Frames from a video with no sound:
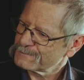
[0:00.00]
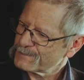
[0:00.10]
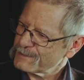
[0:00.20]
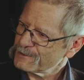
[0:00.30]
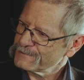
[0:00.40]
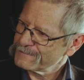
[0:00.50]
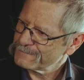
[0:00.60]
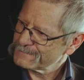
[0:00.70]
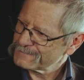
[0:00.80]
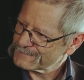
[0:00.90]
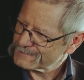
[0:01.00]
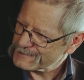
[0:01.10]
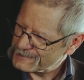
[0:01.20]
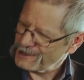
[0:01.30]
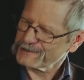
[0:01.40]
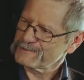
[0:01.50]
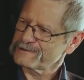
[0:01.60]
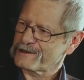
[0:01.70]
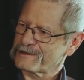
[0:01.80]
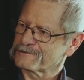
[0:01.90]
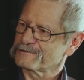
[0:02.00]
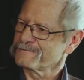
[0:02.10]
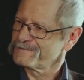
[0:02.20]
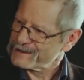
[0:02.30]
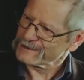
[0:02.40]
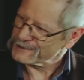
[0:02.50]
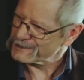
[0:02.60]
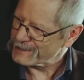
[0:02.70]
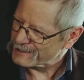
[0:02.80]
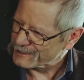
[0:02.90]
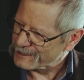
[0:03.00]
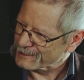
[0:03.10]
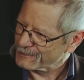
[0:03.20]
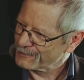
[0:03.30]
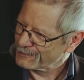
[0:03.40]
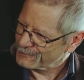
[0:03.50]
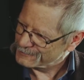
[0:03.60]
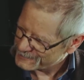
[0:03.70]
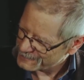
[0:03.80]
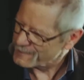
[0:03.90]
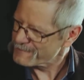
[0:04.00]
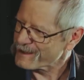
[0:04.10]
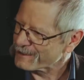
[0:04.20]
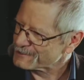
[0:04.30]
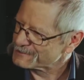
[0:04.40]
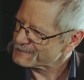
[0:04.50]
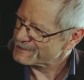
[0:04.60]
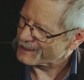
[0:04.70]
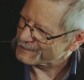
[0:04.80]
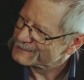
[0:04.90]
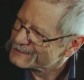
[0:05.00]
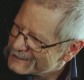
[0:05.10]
People have started with Haskell, have then learnt Erlang, or the other way around, and did that?